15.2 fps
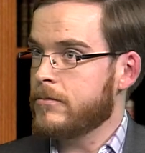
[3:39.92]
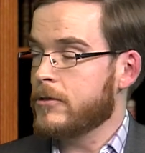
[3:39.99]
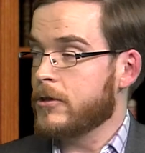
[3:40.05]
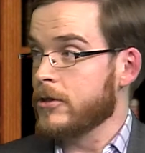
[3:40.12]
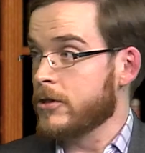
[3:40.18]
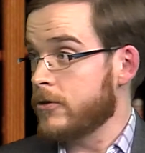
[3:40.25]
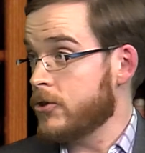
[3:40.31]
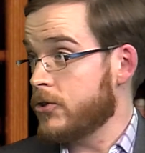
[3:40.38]

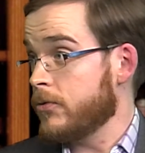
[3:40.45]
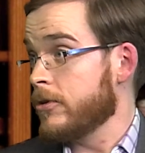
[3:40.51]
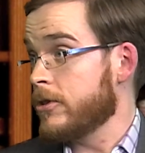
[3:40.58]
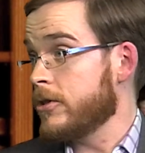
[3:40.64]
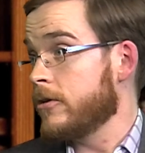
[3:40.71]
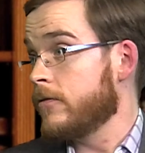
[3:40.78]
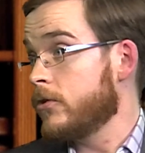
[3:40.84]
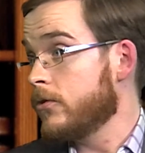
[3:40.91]

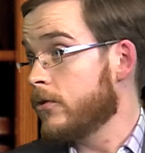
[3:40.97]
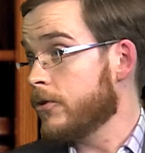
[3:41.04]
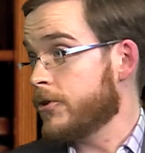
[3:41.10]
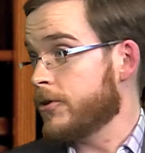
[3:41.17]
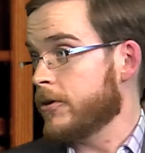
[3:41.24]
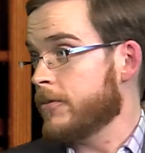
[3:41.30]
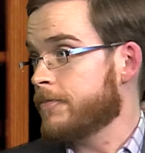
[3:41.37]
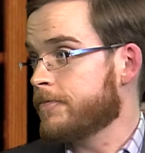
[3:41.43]
constituency of
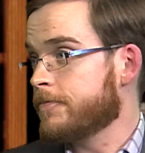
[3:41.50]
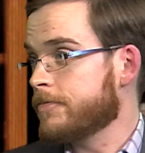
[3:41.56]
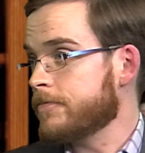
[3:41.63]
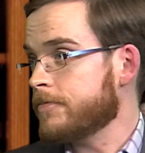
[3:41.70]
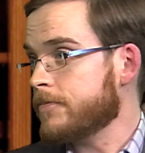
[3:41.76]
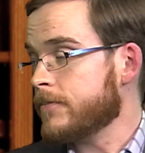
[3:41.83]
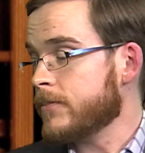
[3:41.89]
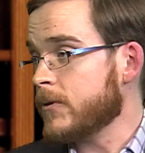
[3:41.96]
Yorkshire
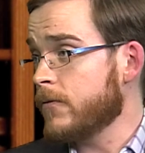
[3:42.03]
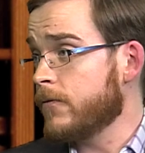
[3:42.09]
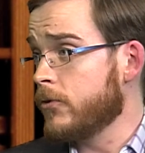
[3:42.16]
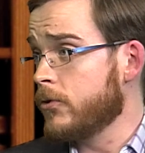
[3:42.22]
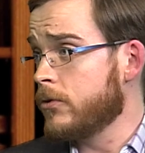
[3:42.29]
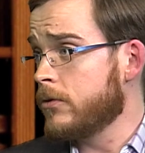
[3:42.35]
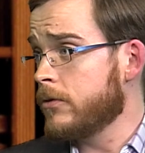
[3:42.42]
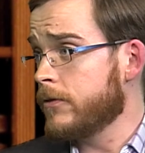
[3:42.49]

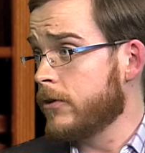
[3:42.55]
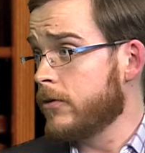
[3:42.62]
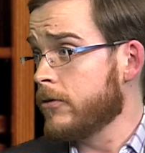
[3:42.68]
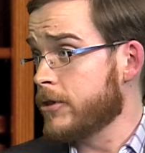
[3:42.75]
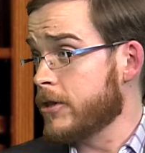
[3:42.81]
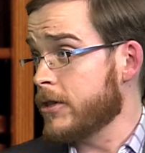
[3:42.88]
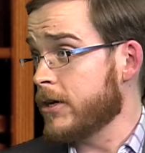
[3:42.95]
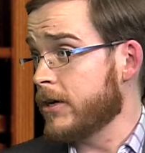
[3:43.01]
for the Law
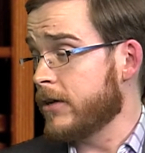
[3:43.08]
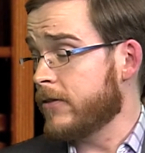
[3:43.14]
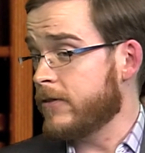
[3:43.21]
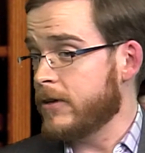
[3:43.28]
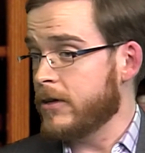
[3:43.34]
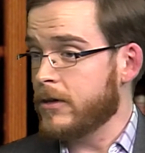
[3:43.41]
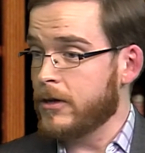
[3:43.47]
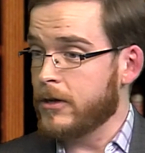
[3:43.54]

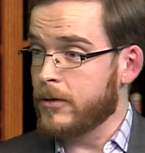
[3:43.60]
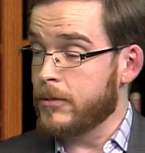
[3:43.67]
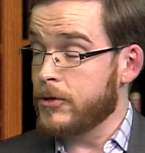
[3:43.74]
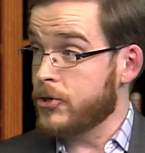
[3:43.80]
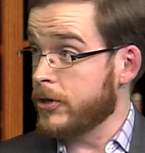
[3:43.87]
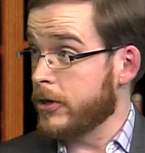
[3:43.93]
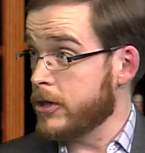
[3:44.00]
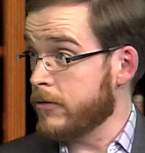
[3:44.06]
Society at
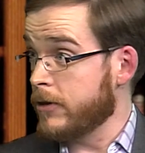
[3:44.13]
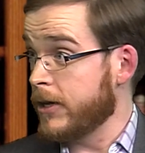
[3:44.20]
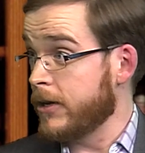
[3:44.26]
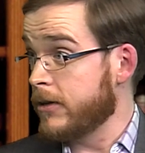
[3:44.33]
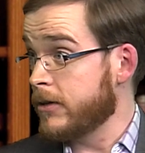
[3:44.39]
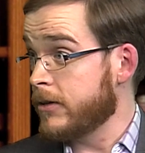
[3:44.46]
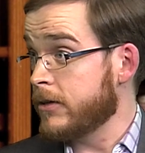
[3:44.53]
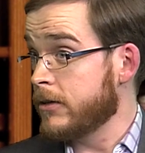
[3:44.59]
Chancery Lane
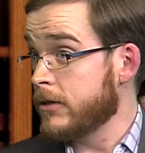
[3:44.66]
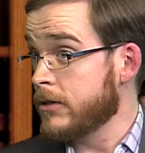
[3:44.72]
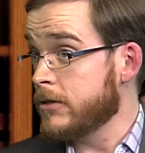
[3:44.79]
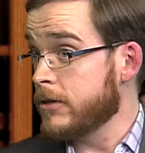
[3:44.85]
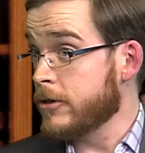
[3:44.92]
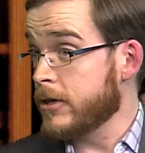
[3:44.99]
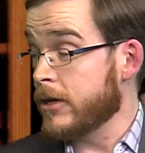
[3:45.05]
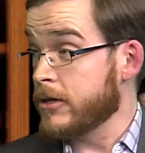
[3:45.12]
in
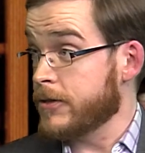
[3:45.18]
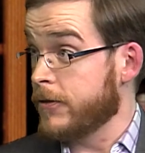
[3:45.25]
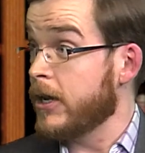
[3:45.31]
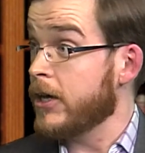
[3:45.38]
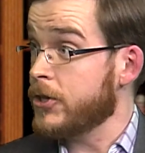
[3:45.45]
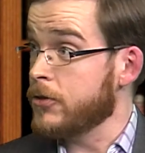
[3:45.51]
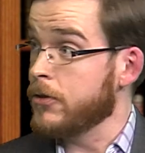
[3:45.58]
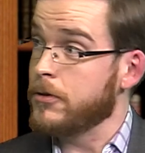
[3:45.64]
London. So that's the
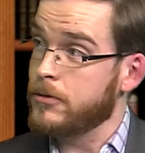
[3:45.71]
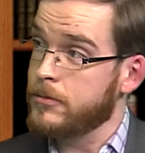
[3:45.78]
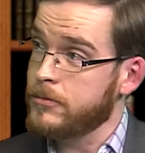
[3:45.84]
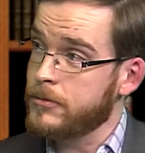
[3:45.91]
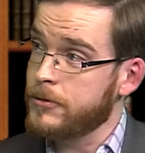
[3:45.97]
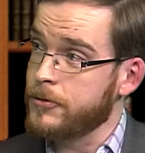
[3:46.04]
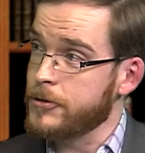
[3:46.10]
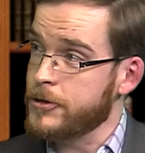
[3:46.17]
National
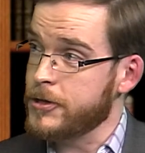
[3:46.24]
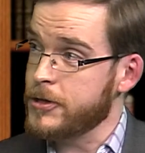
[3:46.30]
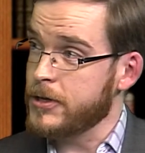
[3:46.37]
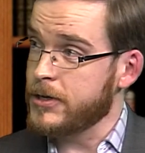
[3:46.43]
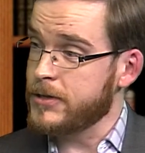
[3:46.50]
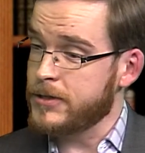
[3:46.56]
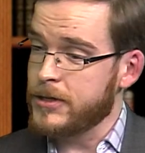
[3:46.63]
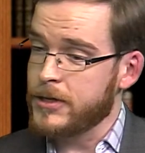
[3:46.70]
Law
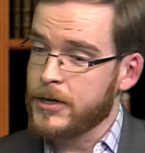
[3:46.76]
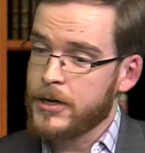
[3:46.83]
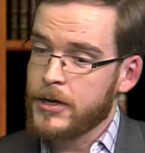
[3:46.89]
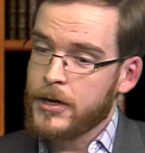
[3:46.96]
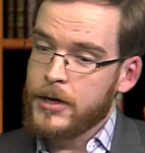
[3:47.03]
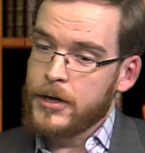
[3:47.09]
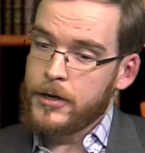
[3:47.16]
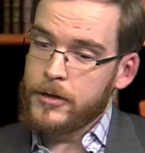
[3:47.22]
Society.
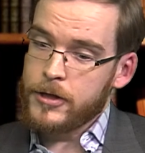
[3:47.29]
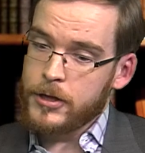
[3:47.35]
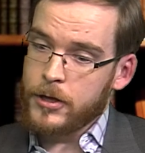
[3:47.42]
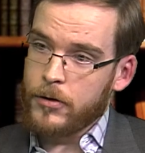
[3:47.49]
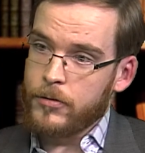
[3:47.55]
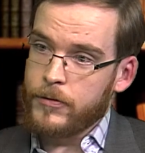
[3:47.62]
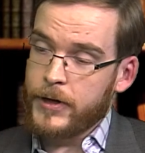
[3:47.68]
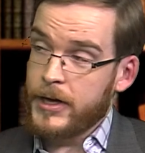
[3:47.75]

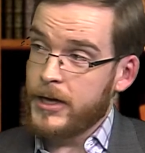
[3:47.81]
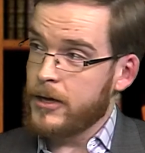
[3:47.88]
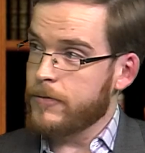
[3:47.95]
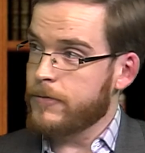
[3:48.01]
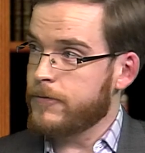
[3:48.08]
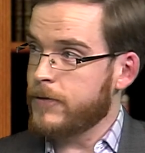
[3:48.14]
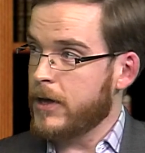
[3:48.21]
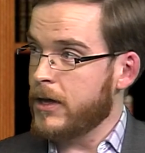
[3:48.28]
So they
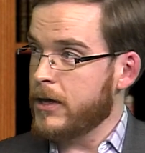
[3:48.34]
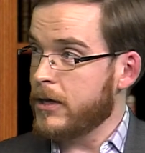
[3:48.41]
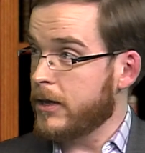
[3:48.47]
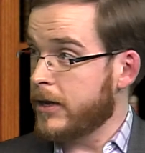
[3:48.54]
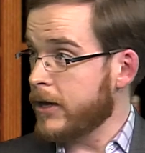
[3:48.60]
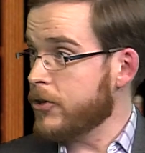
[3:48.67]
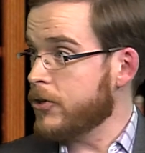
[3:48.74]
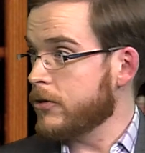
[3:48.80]
have an
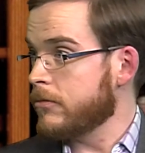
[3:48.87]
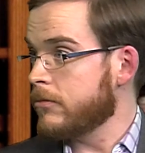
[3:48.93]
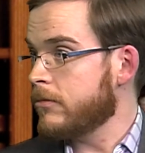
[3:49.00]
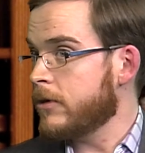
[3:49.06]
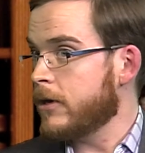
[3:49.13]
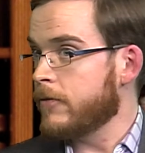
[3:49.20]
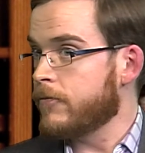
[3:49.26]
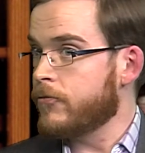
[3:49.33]
election
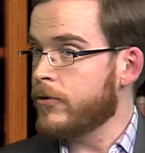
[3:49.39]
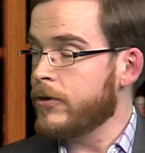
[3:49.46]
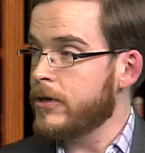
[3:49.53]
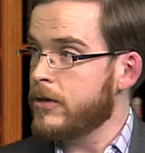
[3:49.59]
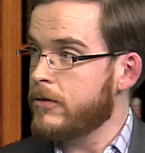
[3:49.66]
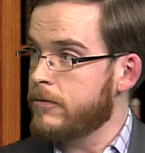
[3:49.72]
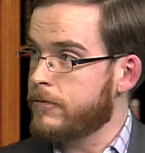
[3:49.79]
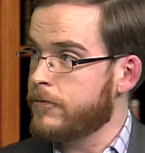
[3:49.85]

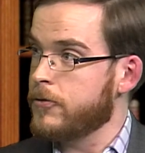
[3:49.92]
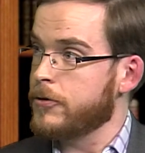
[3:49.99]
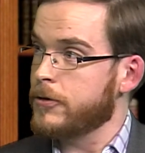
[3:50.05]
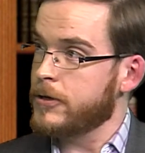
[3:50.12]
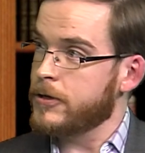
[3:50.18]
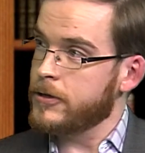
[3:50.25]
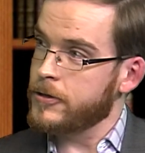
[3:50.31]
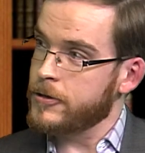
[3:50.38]
every 4
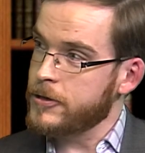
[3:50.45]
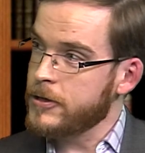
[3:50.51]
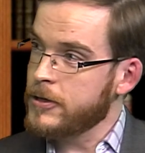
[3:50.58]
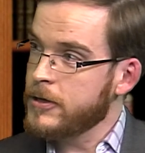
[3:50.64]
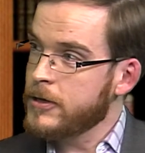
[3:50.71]
years